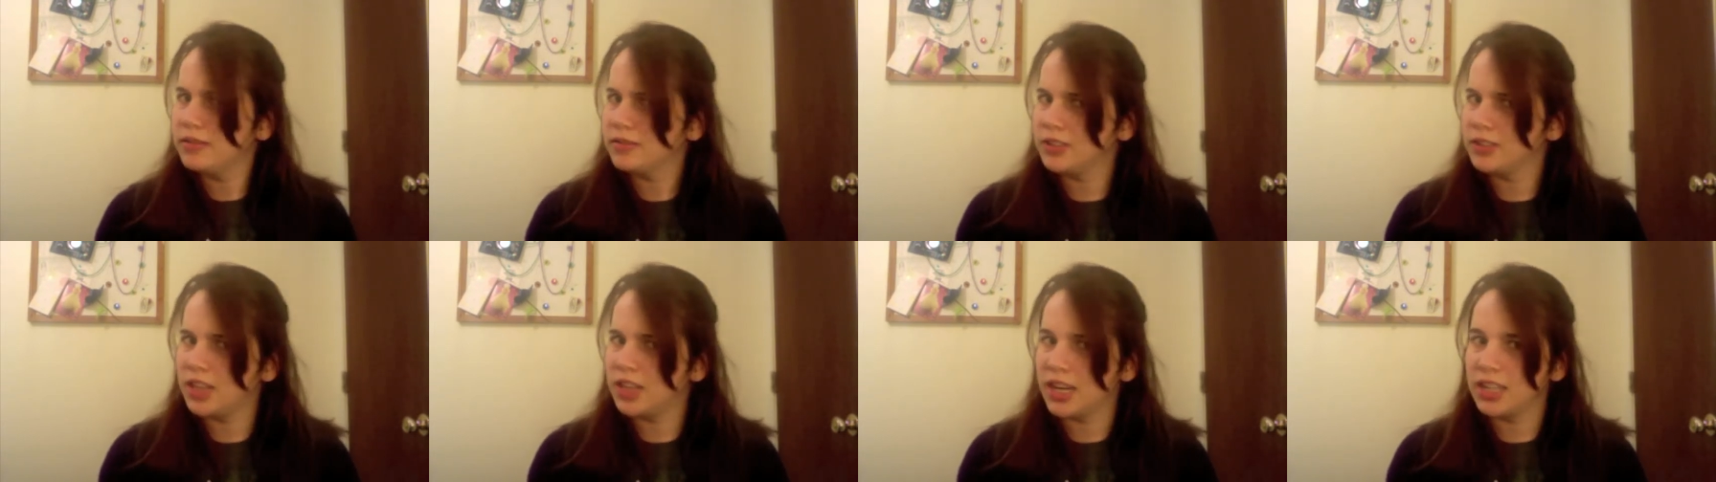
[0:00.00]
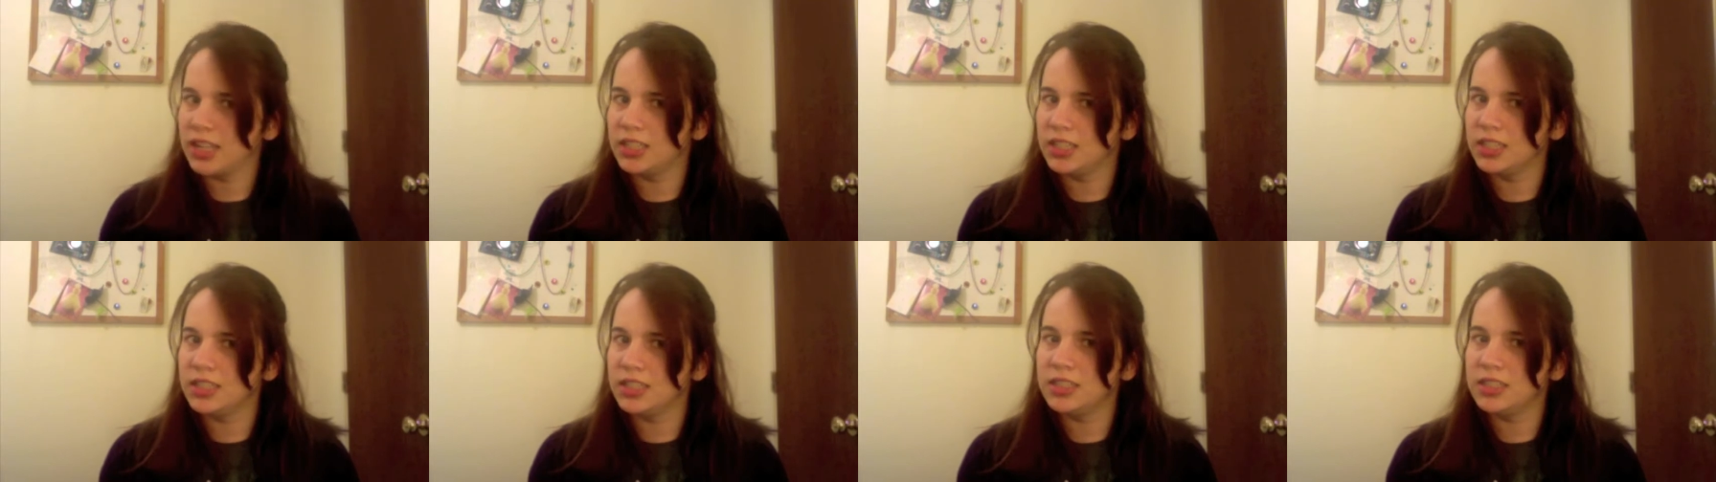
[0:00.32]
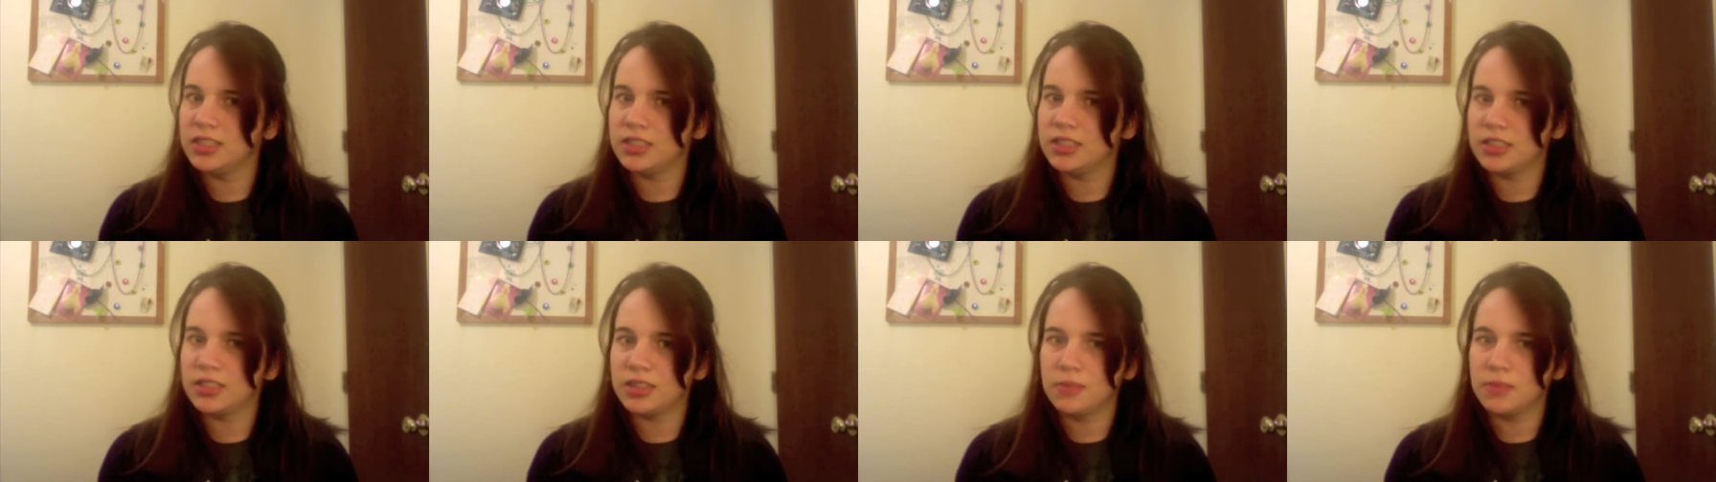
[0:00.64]

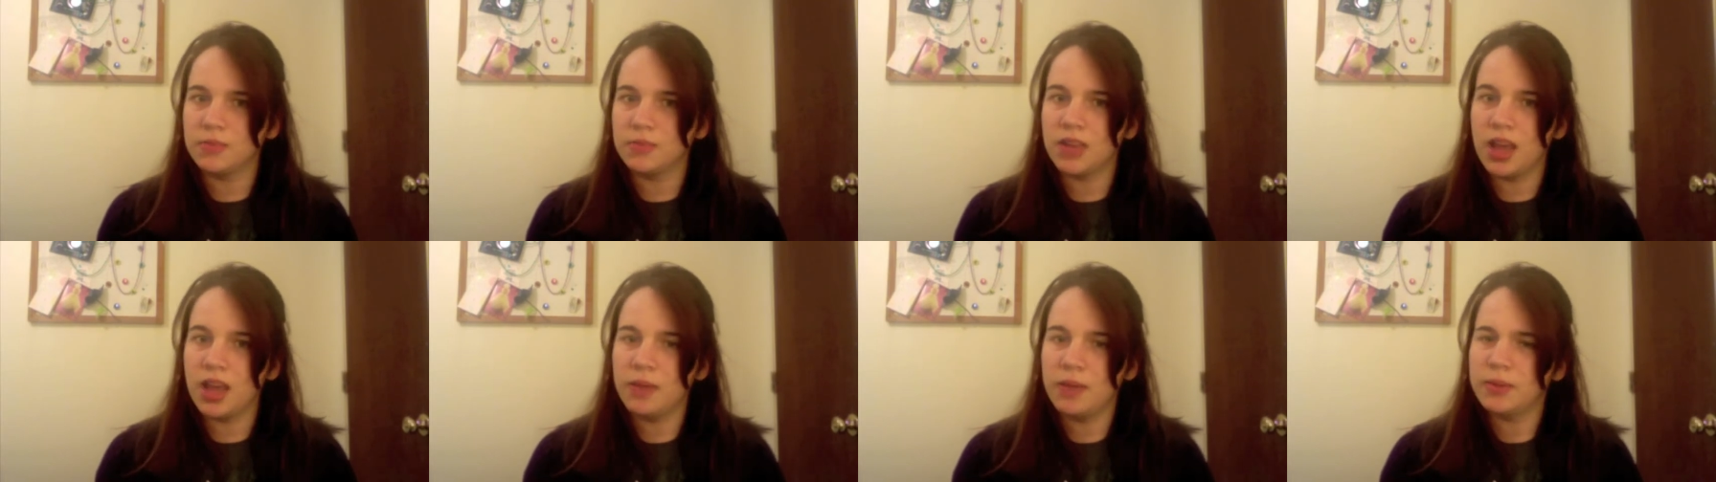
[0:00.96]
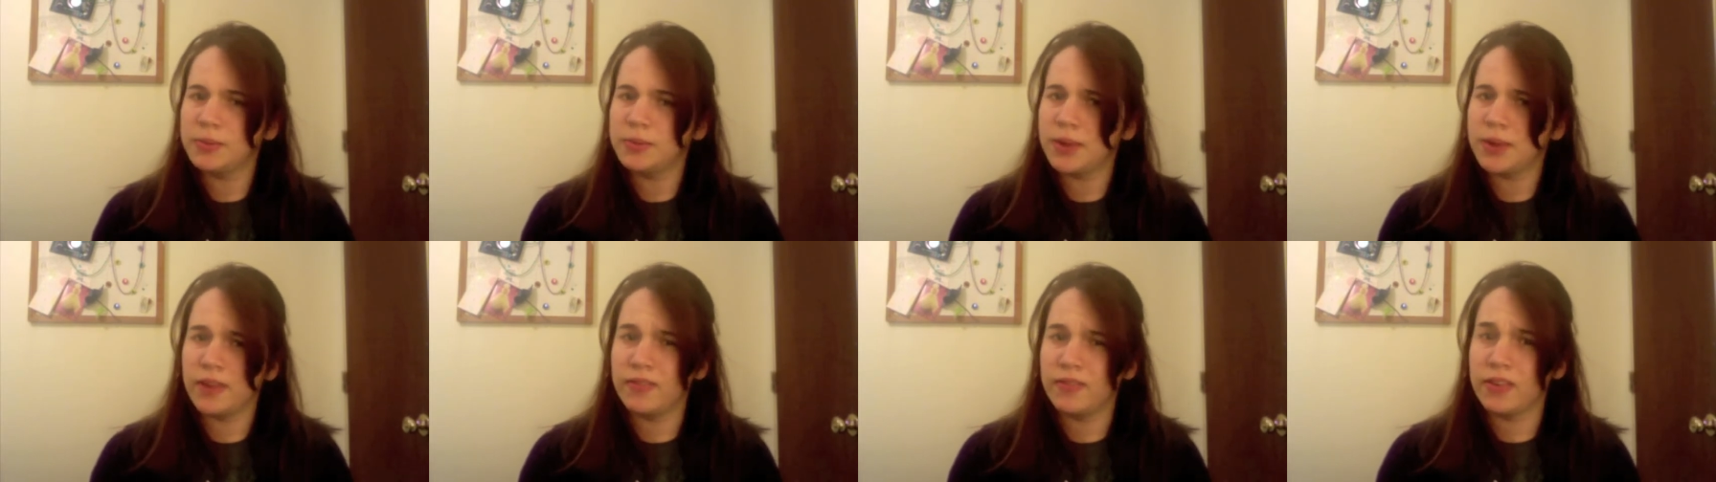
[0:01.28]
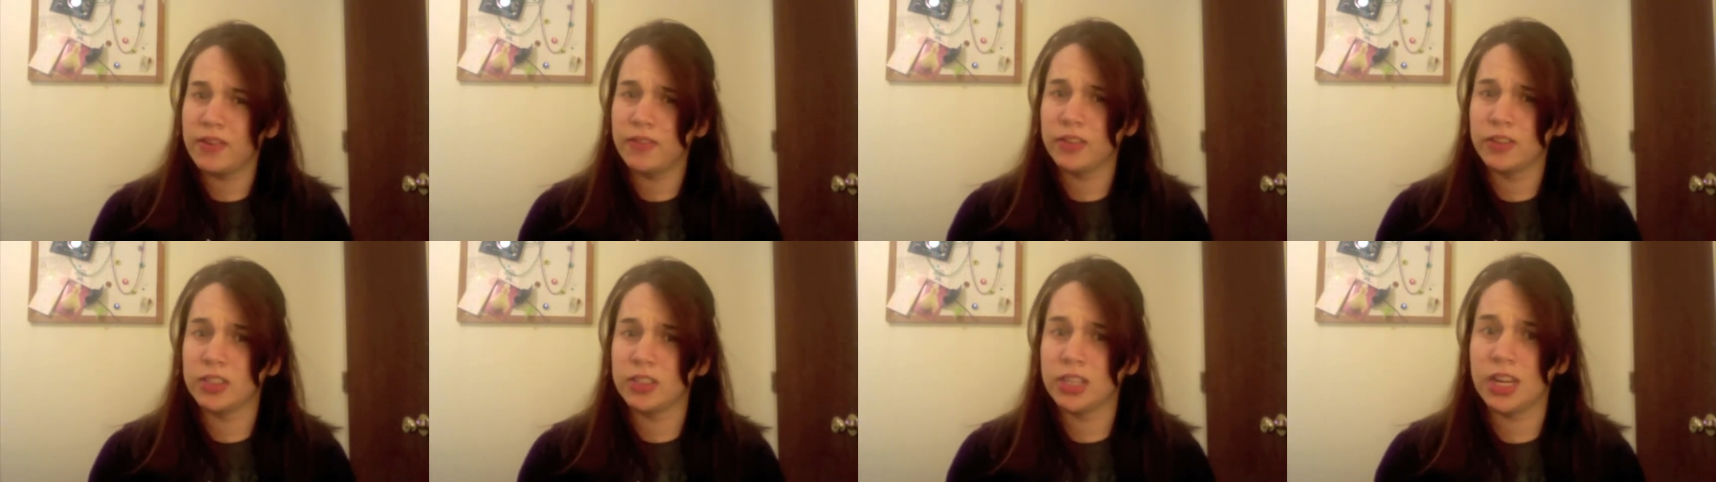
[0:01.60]
changes sometimes, but I've
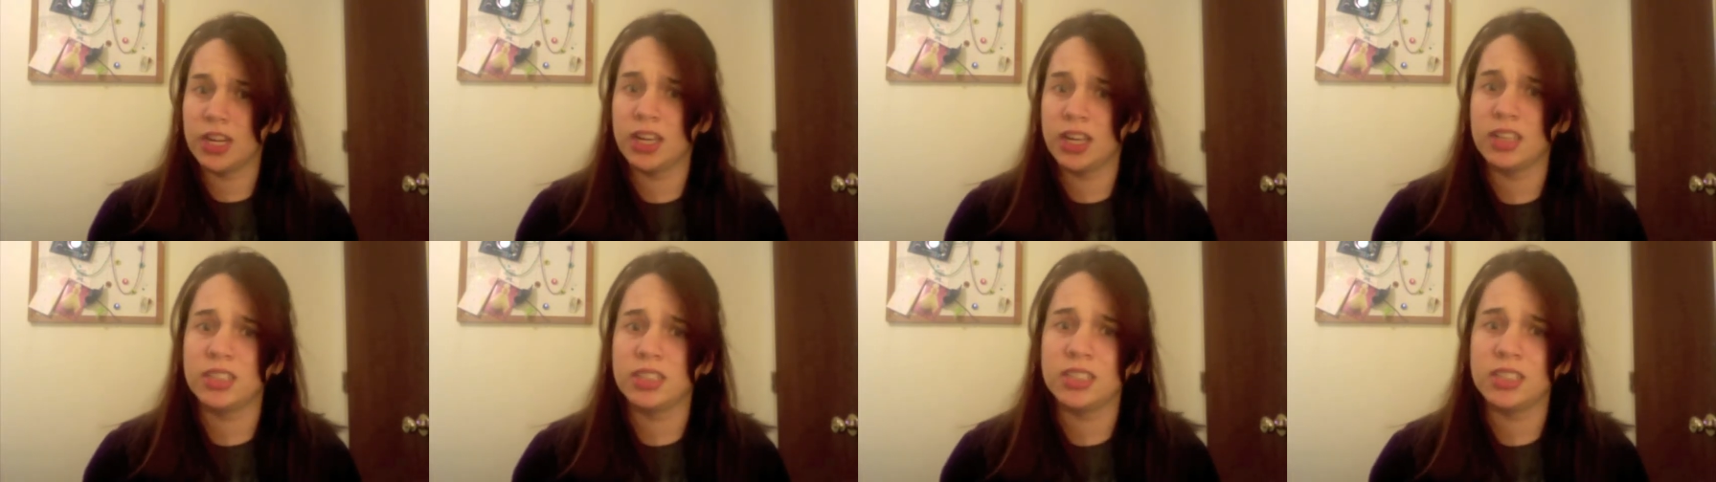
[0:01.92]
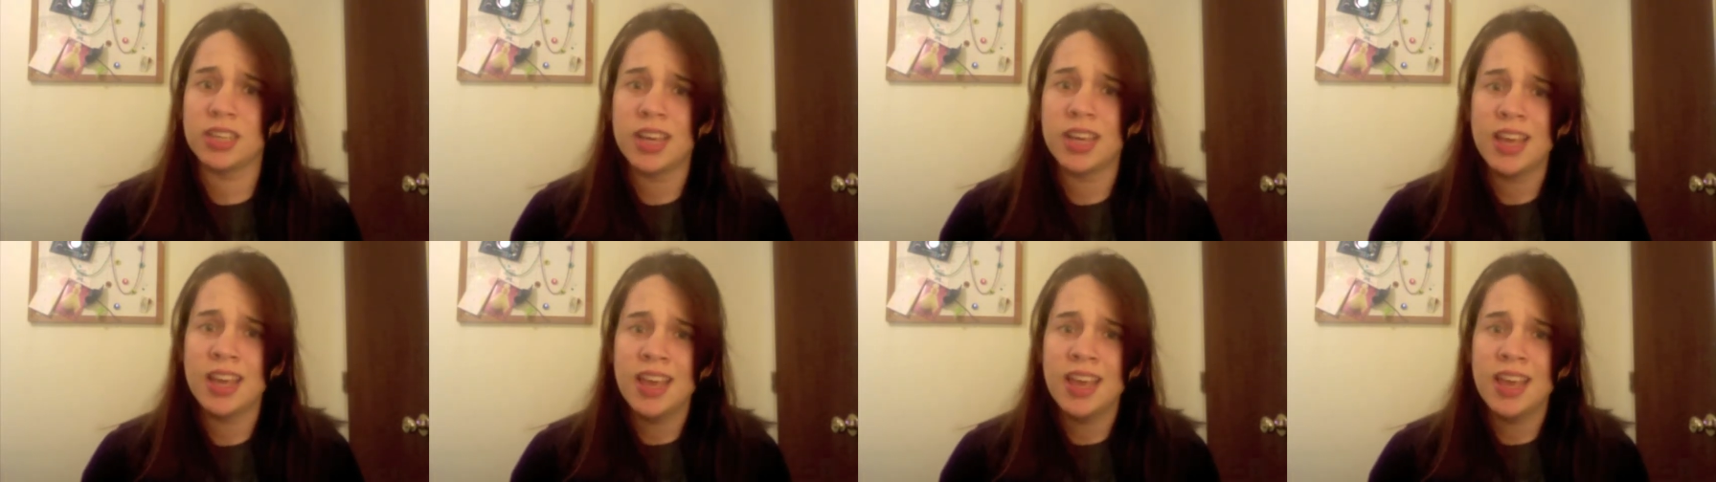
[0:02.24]
never changed.